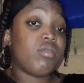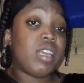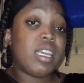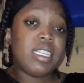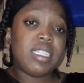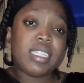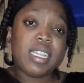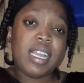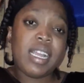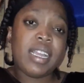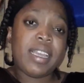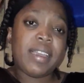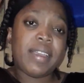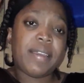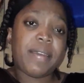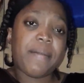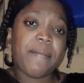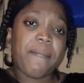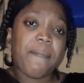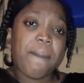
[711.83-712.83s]
it's
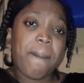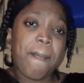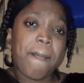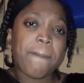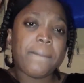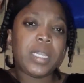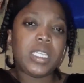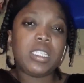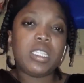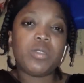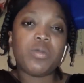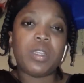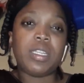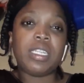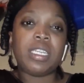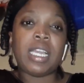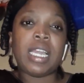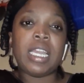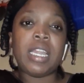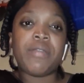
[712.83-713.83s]
like, this is one
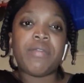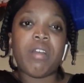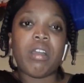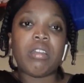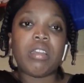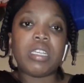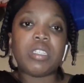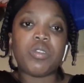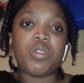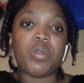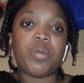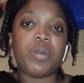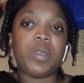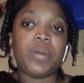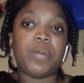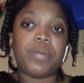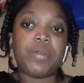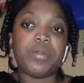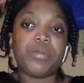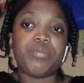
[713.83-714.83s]
thing I never understood the
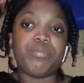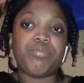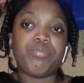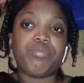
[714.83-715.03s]
people.